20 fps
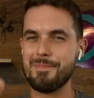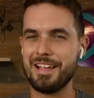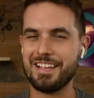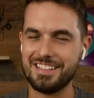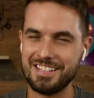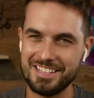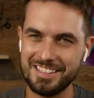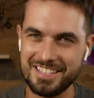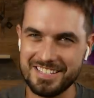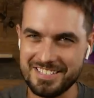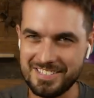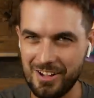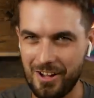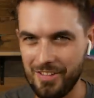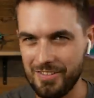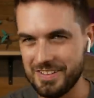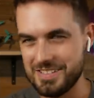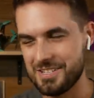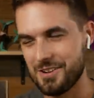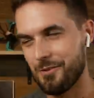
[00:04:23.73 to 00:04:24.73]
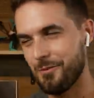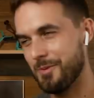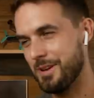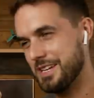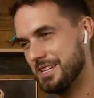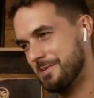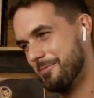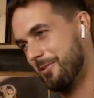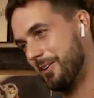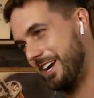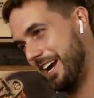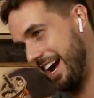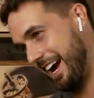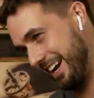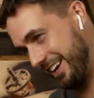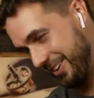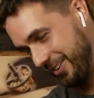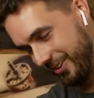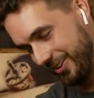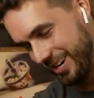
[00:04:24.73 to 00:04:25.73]
make that, let's call this a reasonable
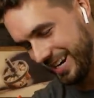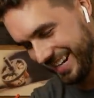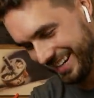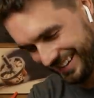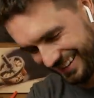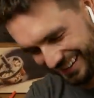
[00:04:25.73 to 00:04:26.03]
category.